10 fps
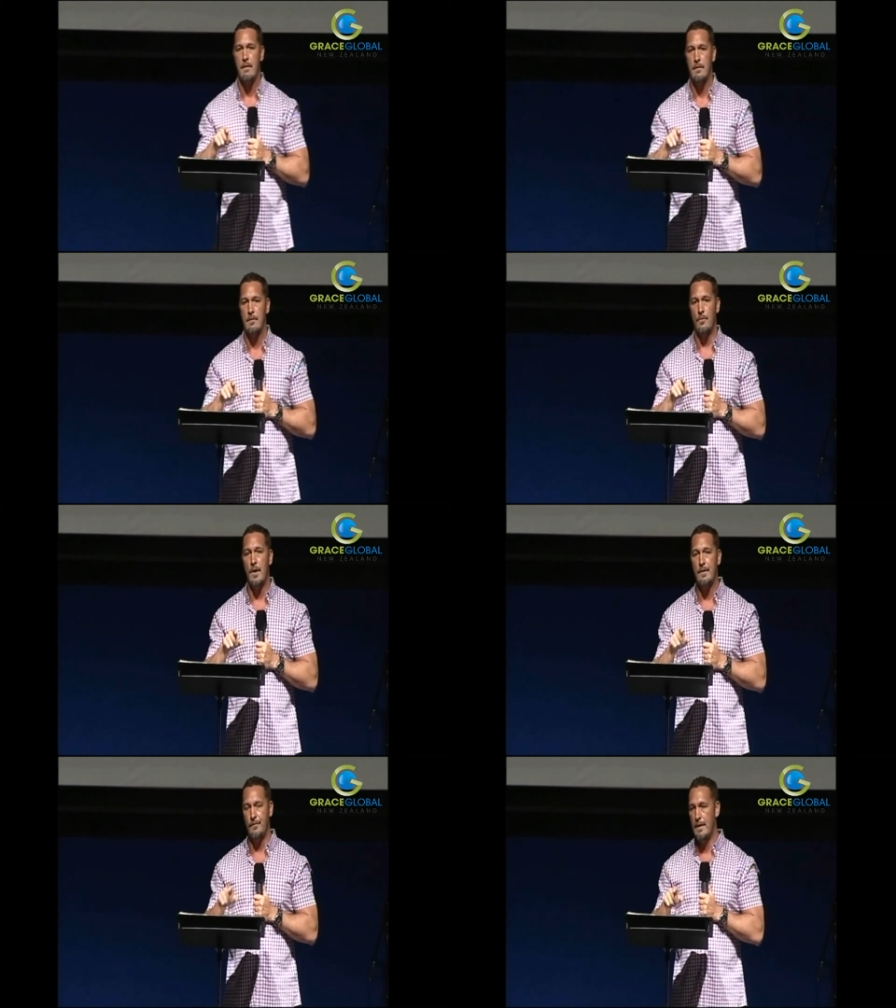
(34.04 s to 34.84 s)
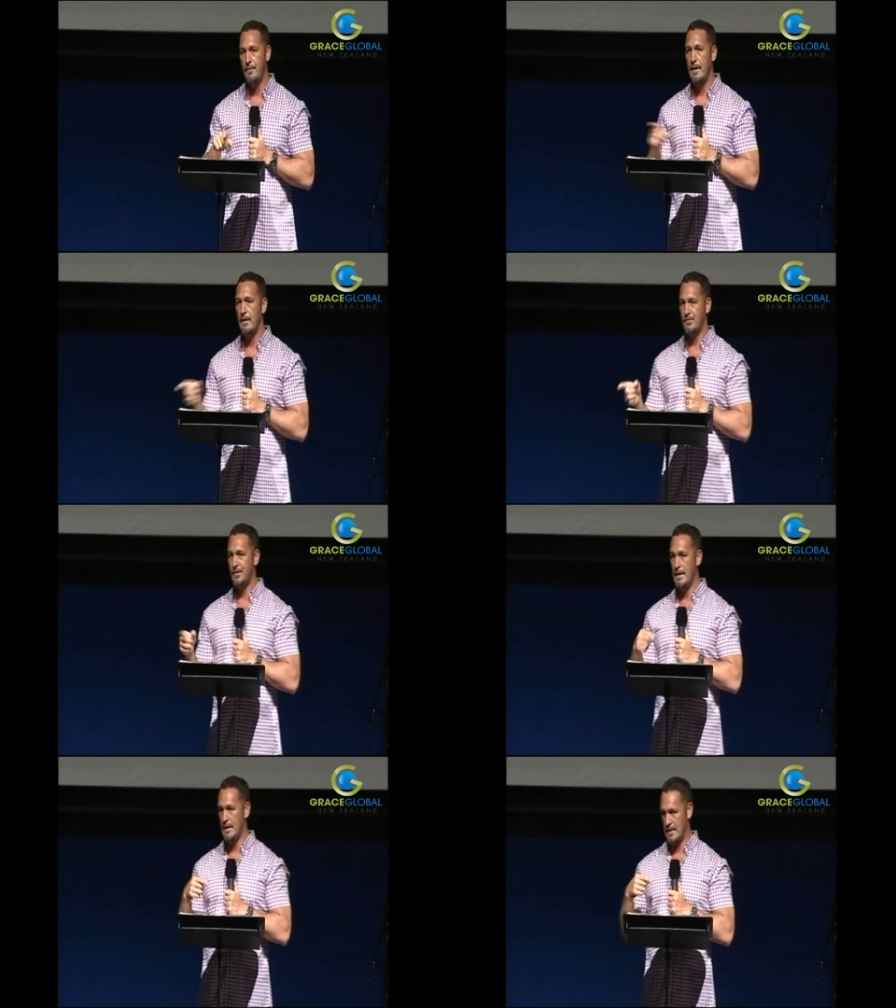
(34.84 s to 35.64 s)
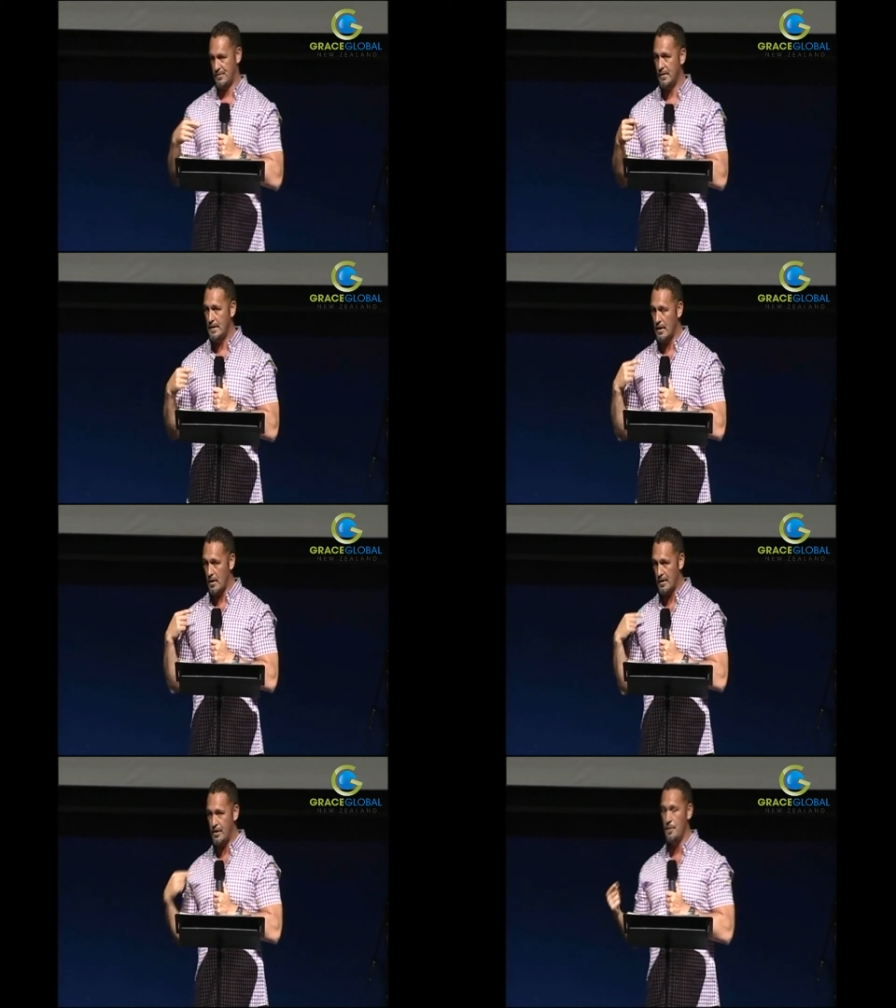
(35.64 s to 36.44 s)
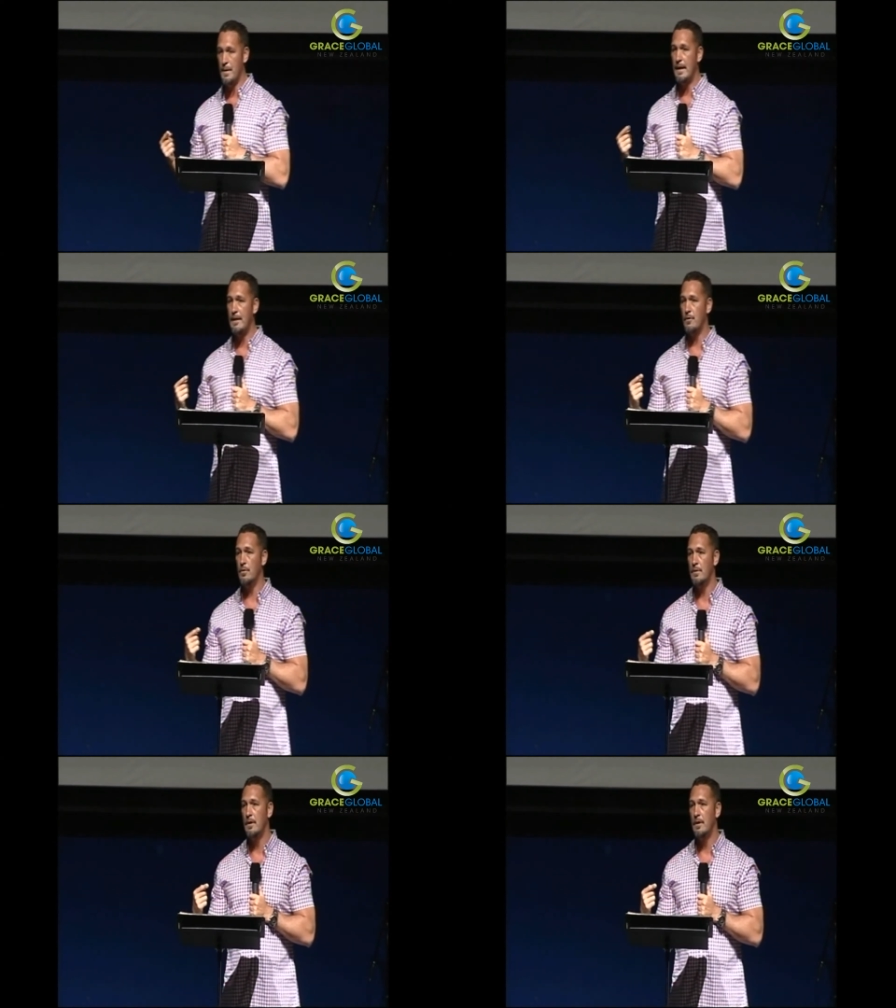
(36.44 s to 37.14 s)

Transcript: All right? They're, they're, see, see, on a human level,